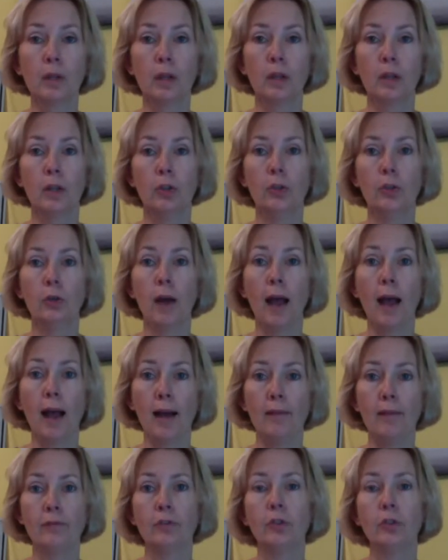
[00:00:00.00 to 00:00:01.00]
You
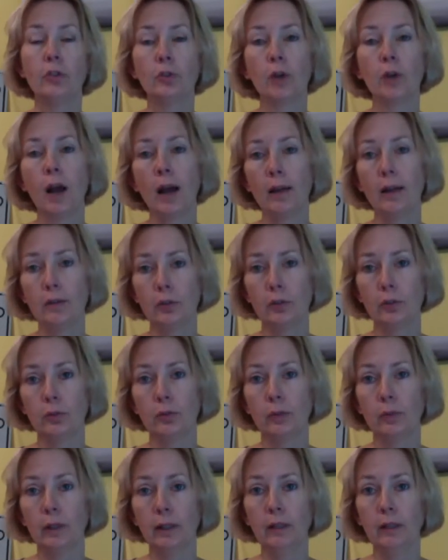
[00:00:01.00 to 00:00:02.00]
have to try to
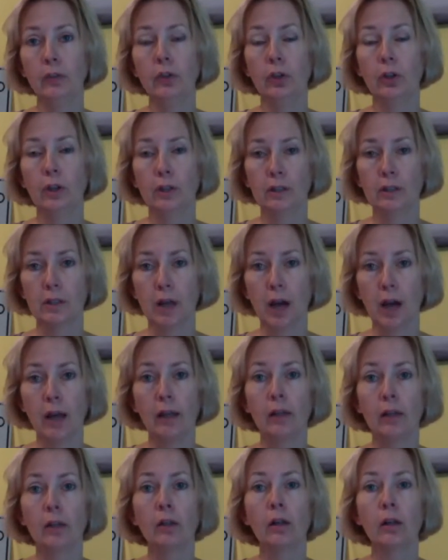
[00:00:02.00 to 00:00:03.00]
read your
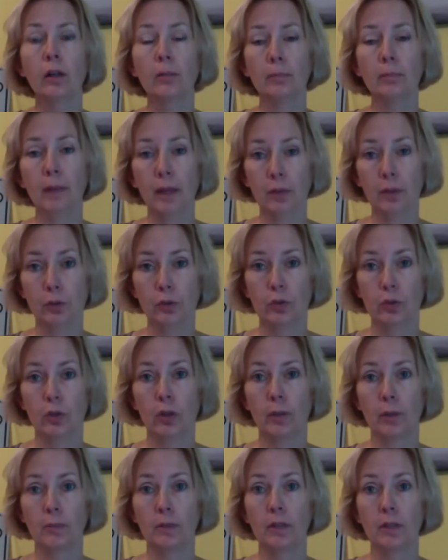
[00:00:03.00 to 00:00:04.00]
entire
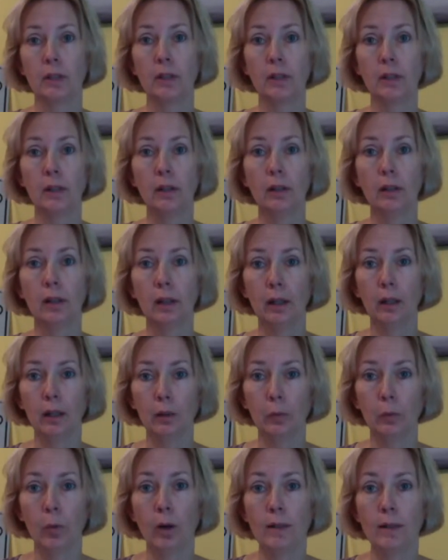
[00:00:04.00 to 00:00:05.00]
manuscript
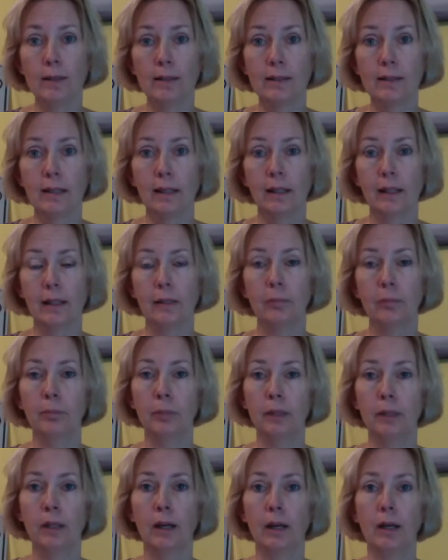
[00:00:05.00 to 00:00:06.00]
in one sitting
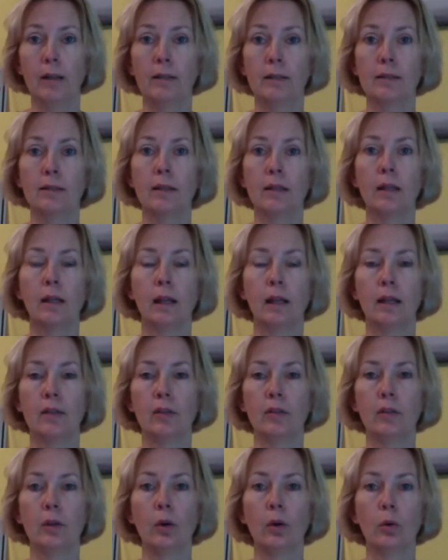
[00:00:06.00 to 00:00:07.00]
because
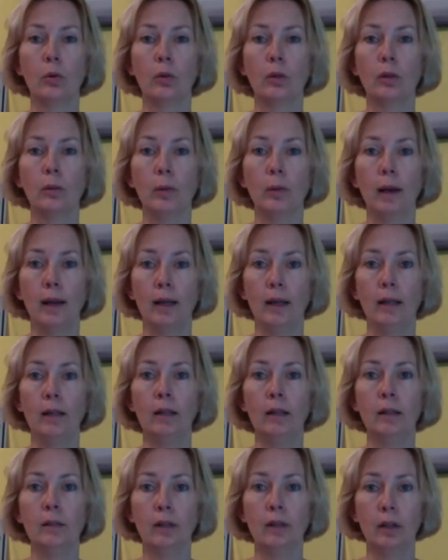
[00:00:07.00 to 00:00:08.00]
it's the only way
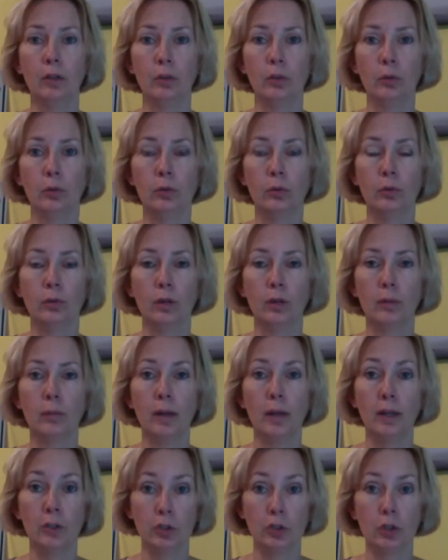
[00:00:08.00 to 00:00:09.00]
that you can
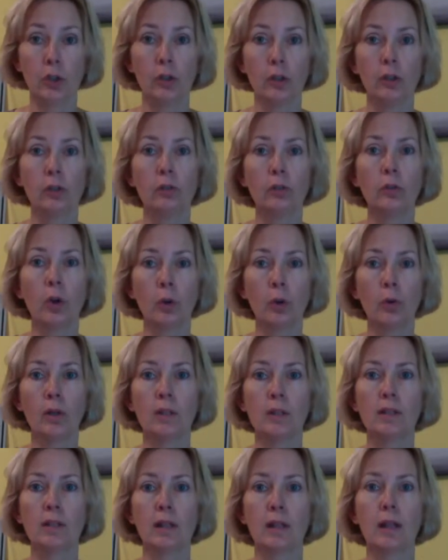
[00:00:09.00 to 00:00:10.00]
make sure you'll
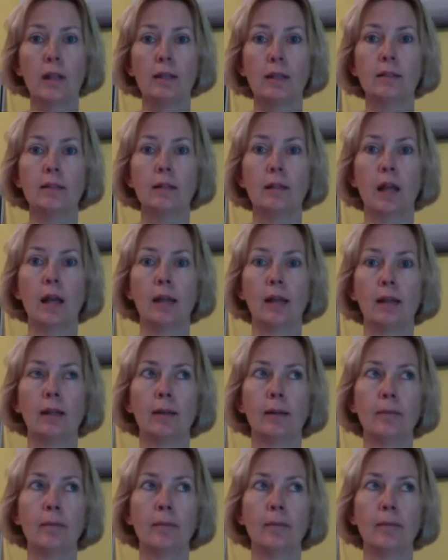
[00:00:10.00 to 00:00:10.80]
notice things like